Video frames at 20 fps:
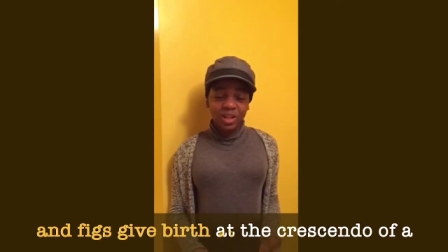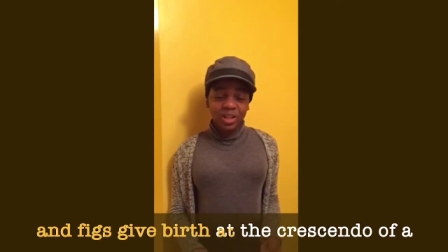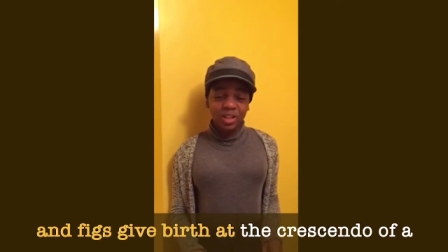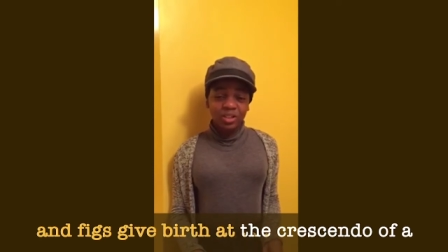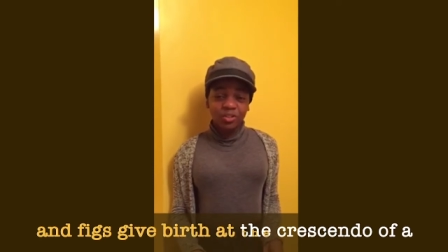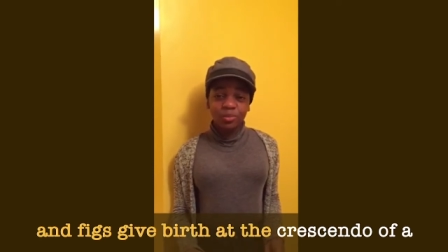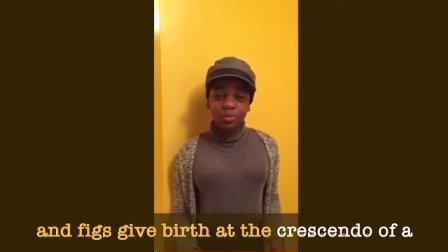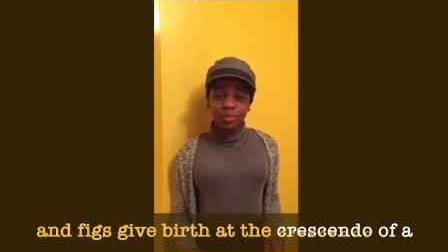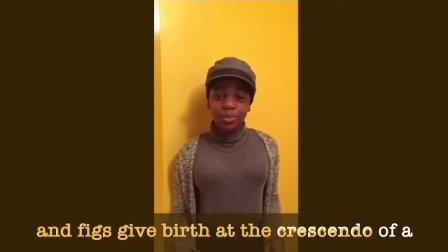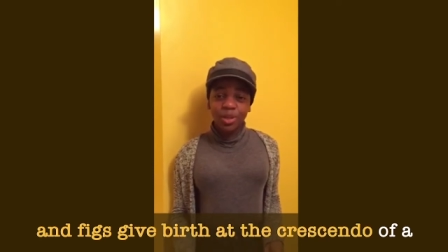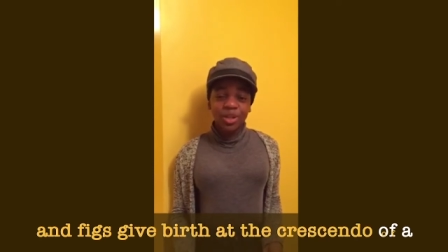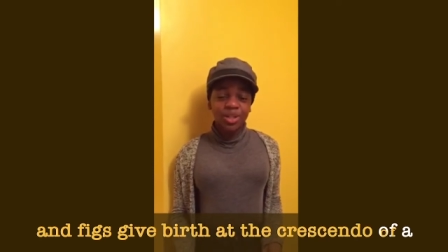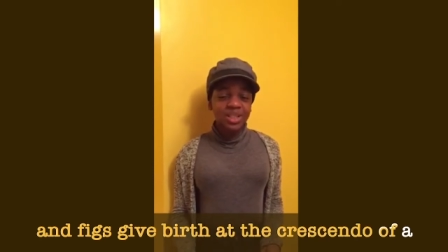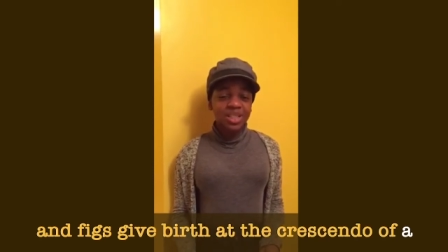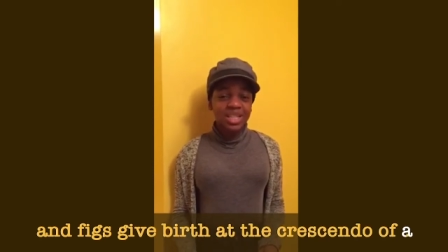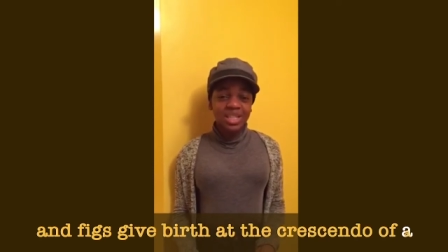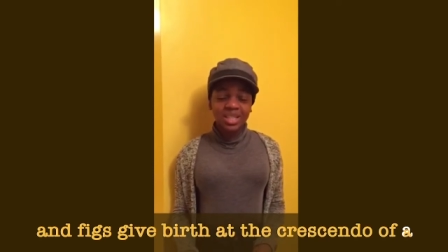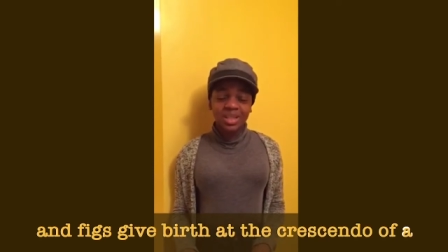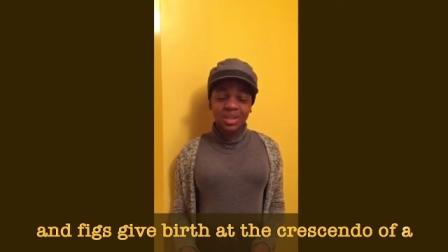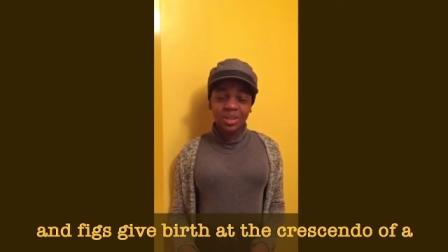give
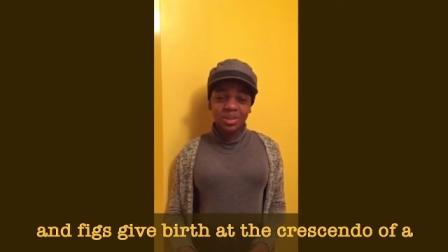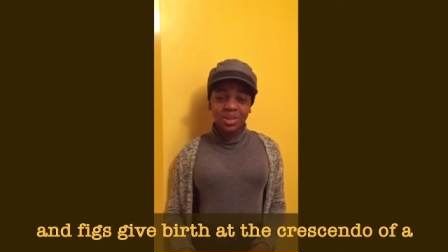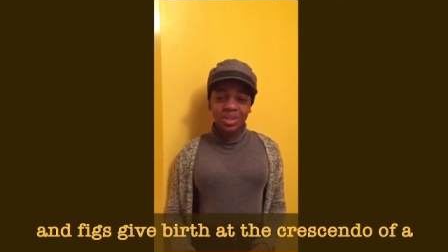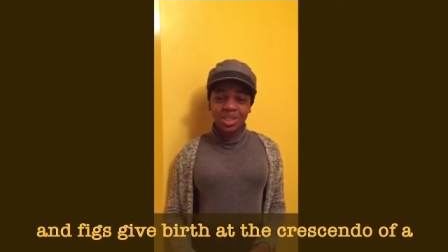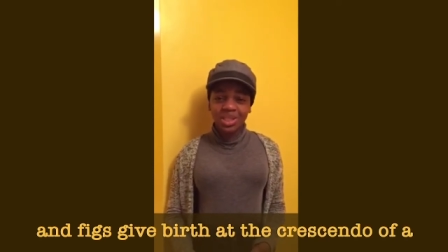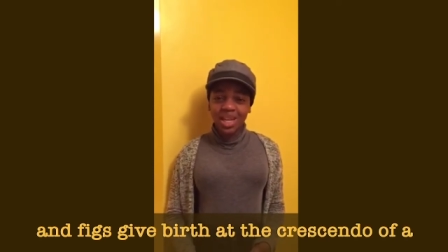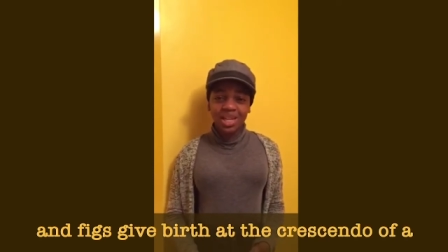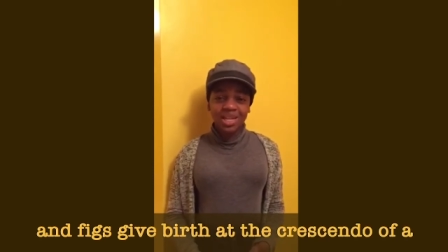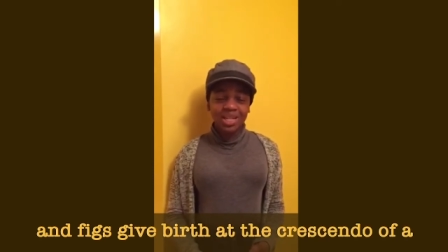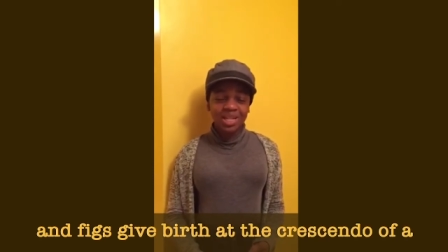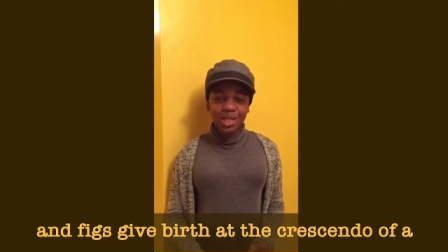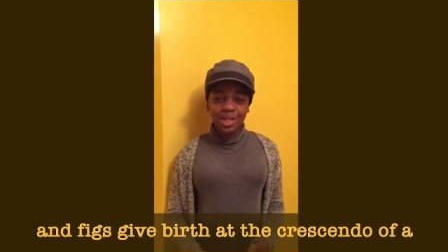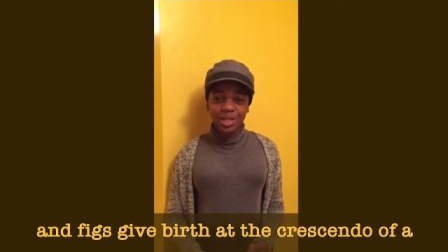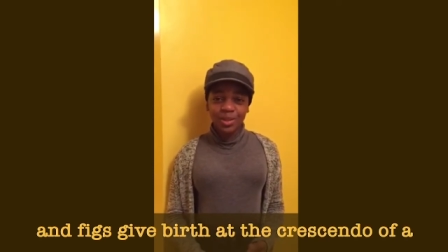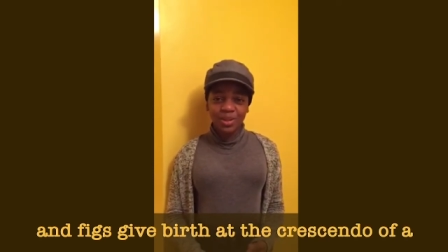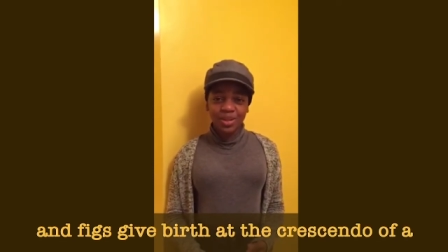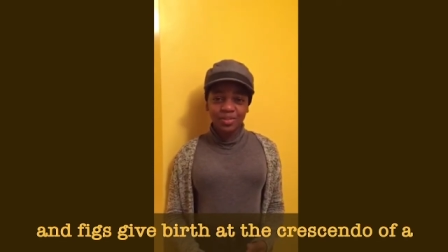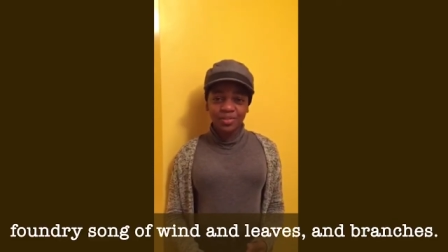birth at the crescendo